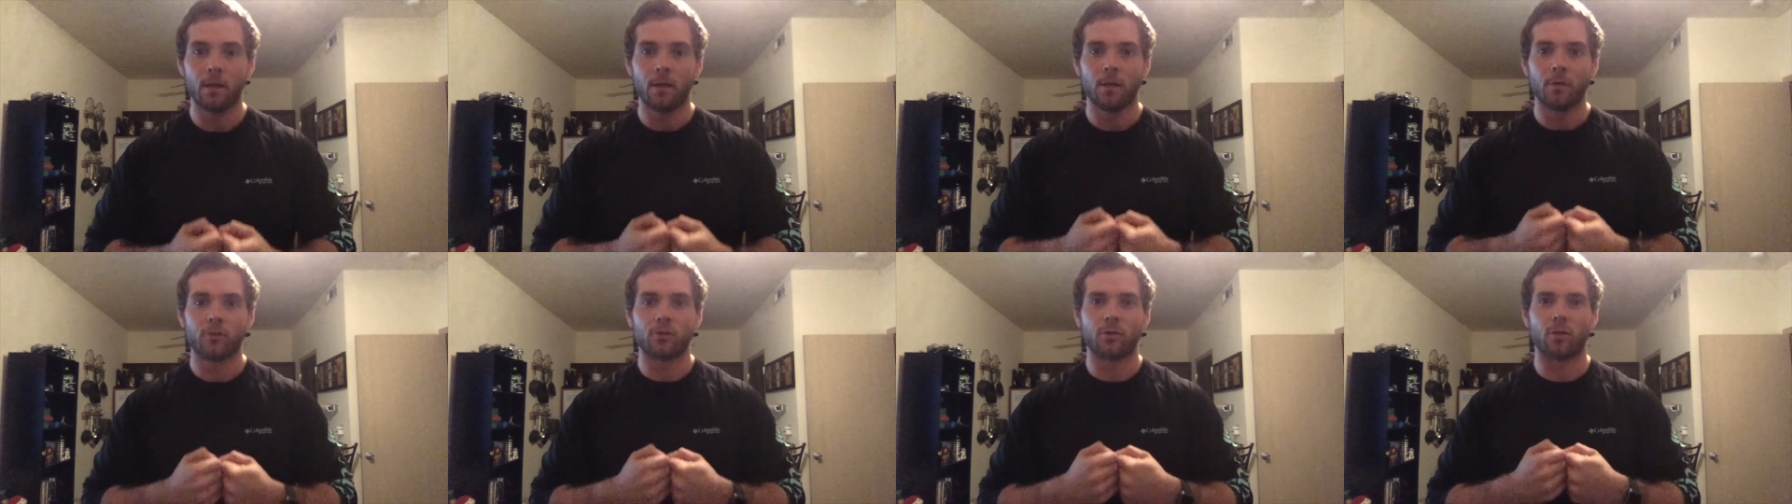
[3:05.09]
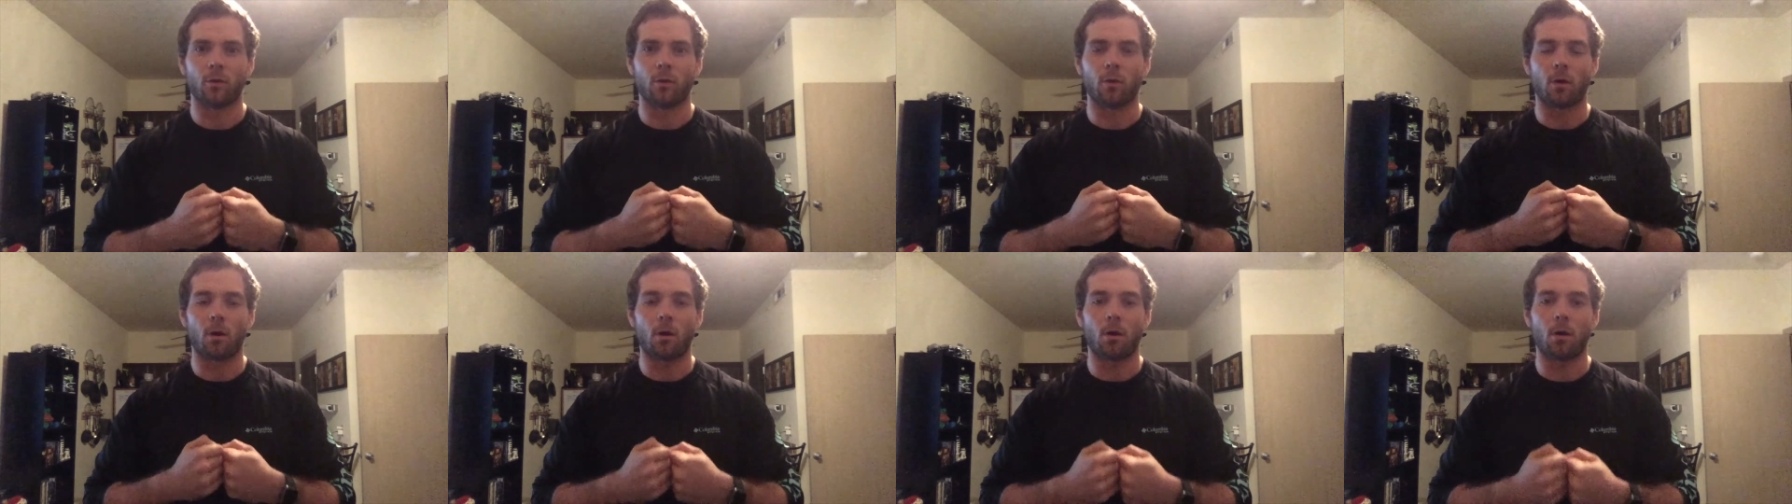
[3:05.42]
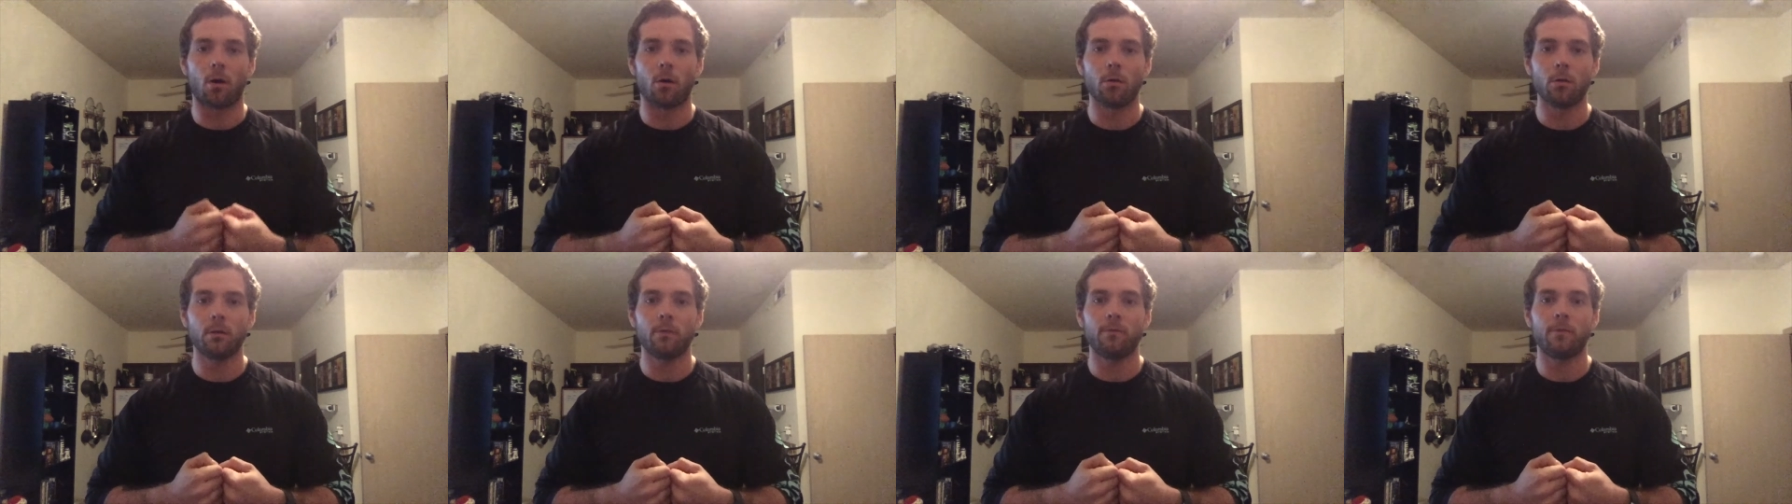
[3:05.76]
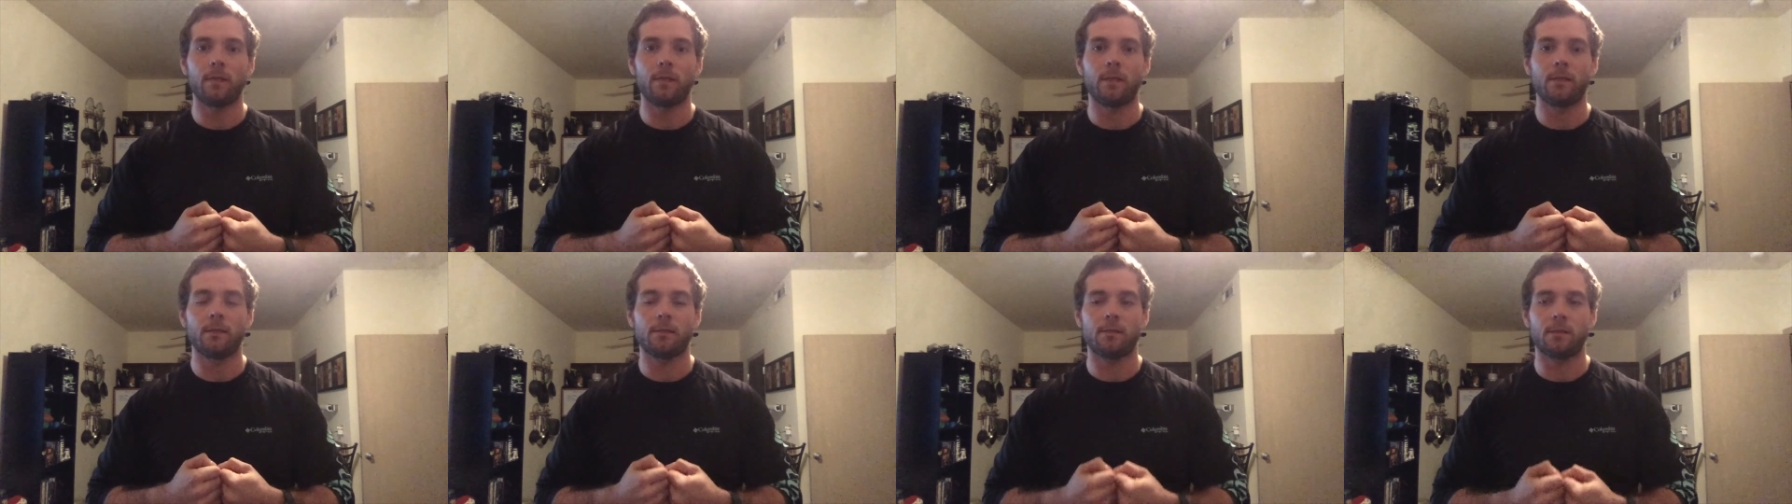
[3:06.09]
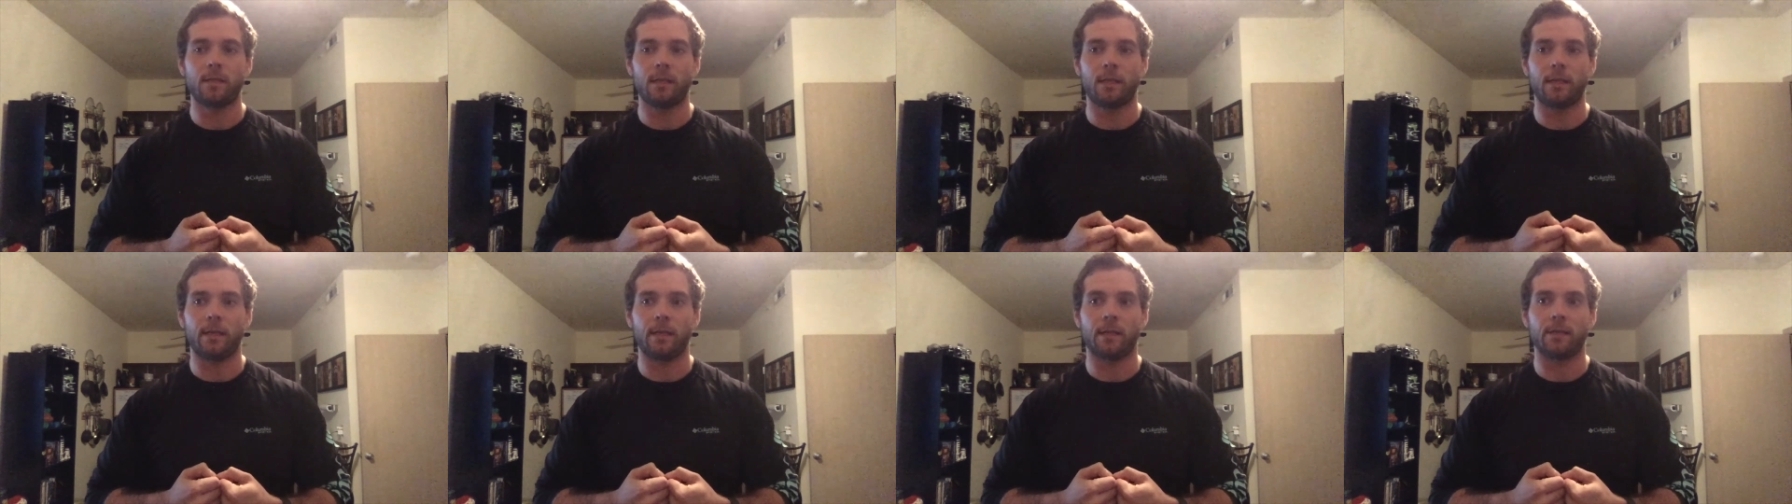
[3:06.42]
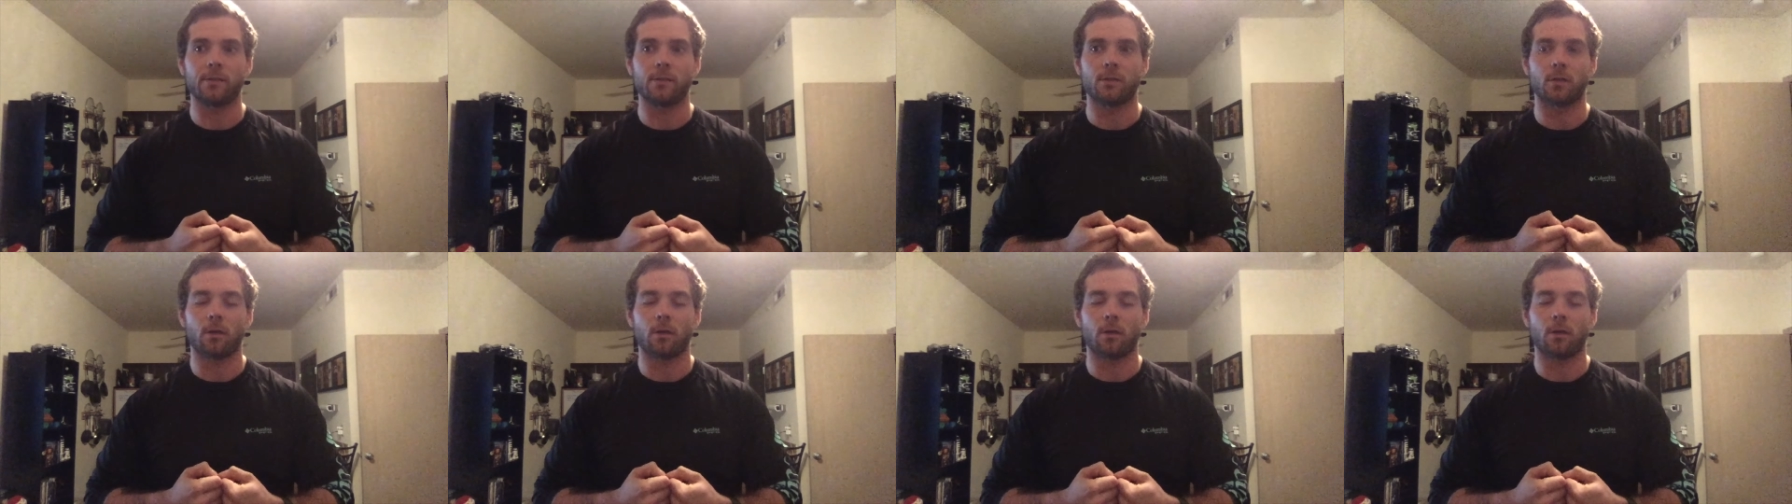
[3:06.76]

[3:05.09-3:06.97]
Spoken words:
So all of these things